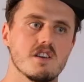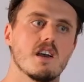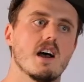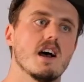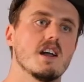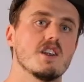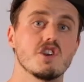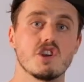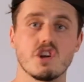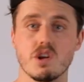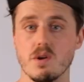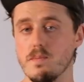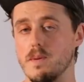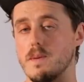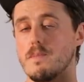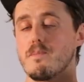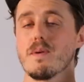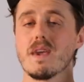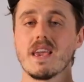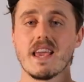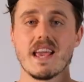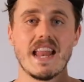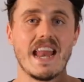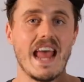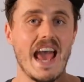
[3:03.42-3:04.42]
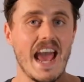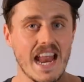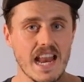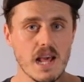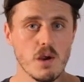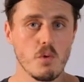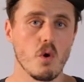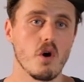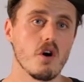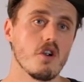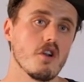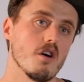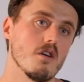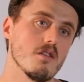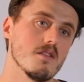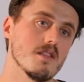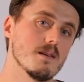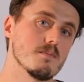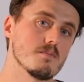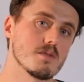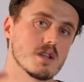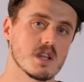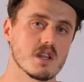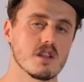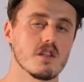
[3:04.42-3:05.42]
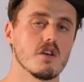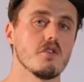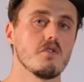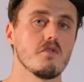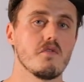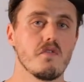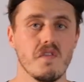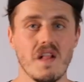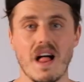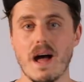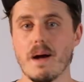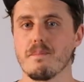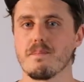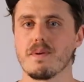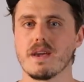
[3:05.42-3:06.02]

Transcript: and you should be beating anyone on them slow flat